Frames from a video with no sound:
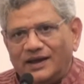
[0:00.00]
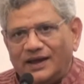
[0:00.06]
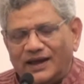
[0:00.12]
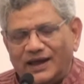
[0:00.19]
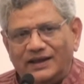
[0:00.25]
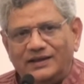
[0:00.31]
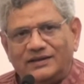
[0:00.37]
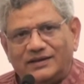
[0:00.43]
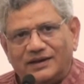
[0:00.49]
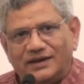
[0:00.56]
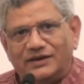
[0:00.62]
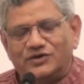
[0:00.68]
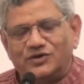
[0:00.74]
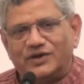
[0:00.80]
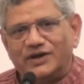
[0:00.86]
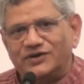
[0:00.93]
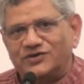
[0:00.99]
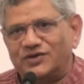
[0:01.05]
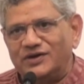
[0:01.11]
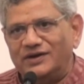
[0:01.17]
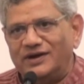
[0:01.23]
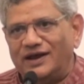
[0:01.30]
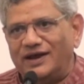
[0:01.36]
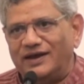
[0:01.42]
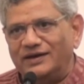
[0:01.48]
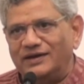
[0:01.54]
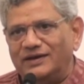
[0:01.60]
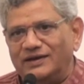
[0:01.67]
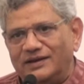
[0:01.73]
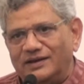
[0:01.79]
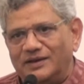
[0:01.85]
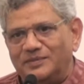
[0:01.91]
health, education
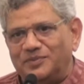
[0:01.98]
and